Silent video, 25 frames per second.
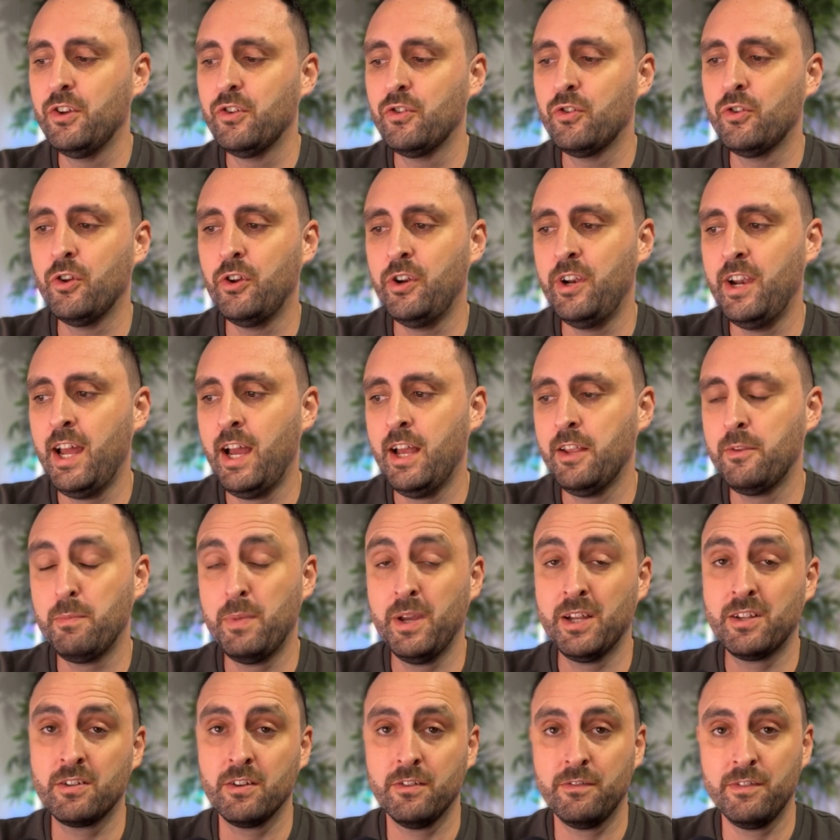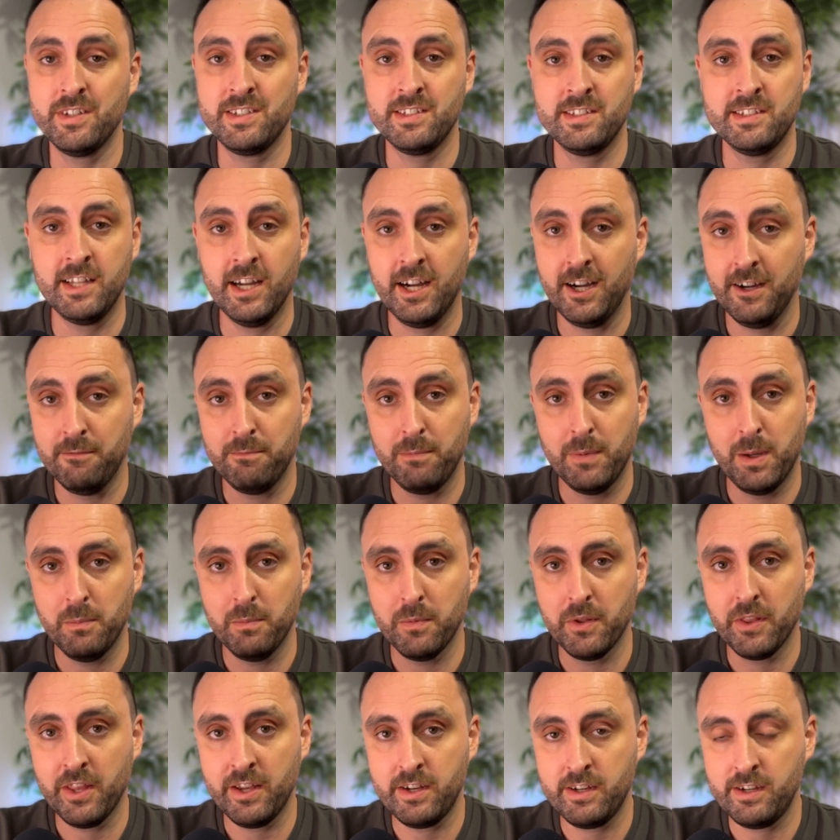certain aspects of a staff
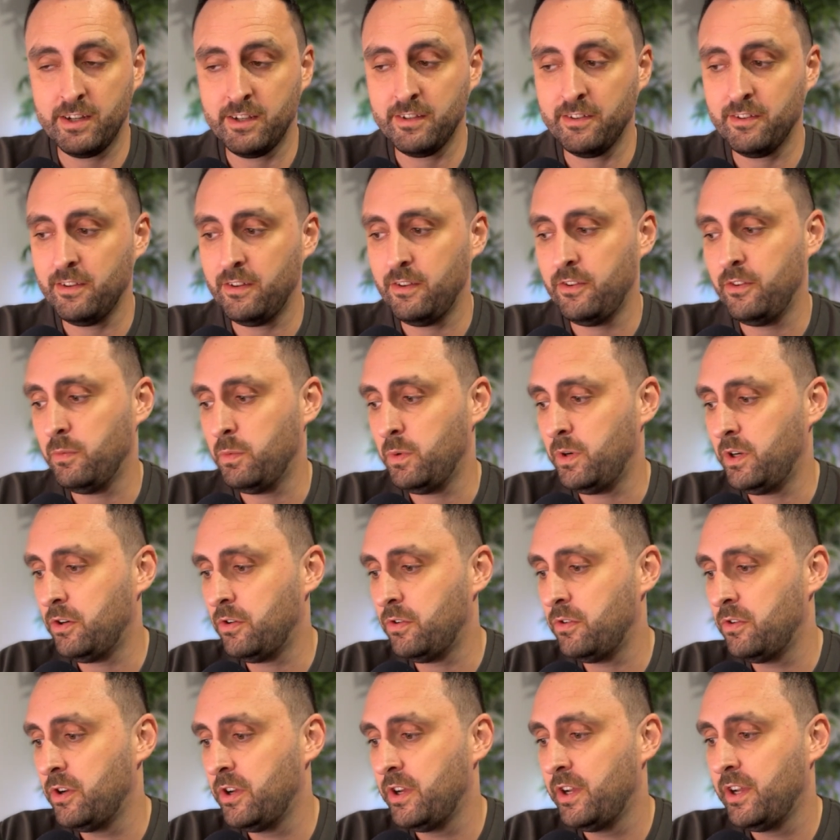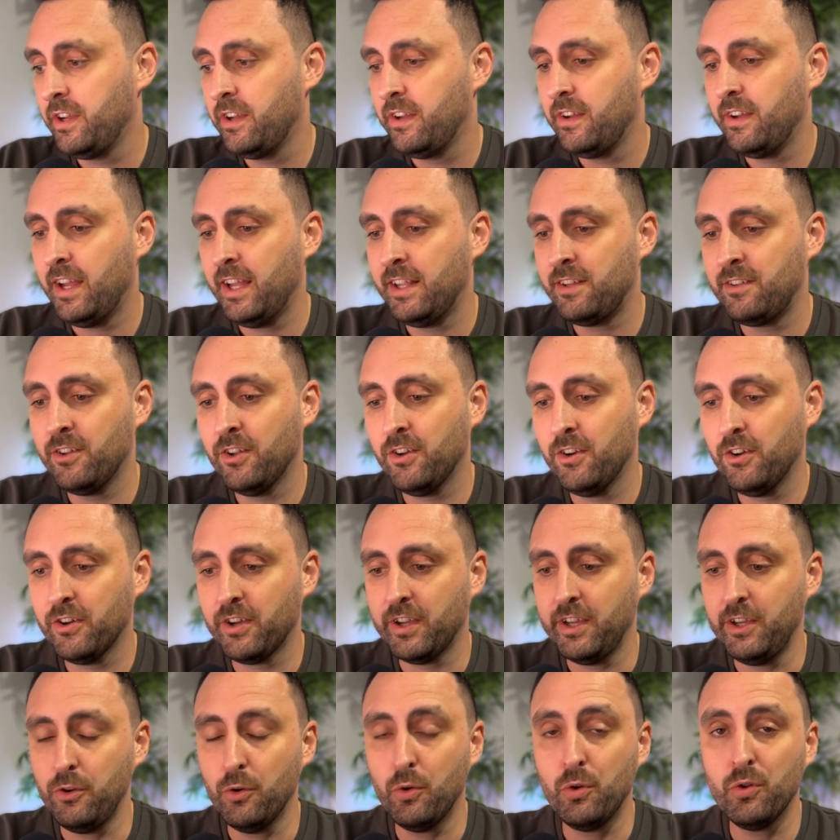member that does it as well, it's no
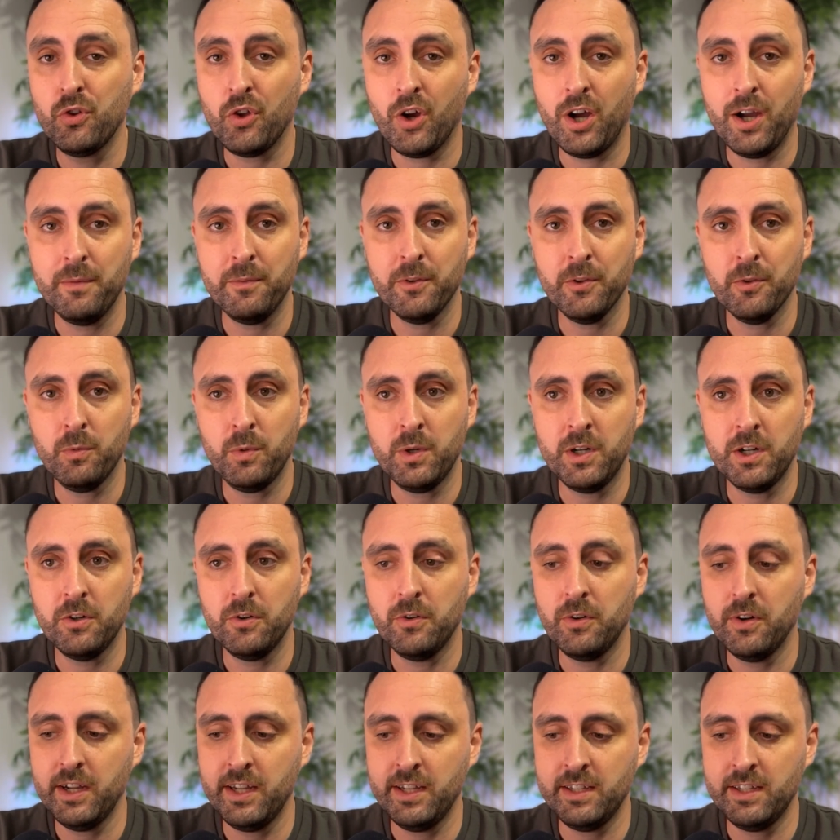longer your time as well.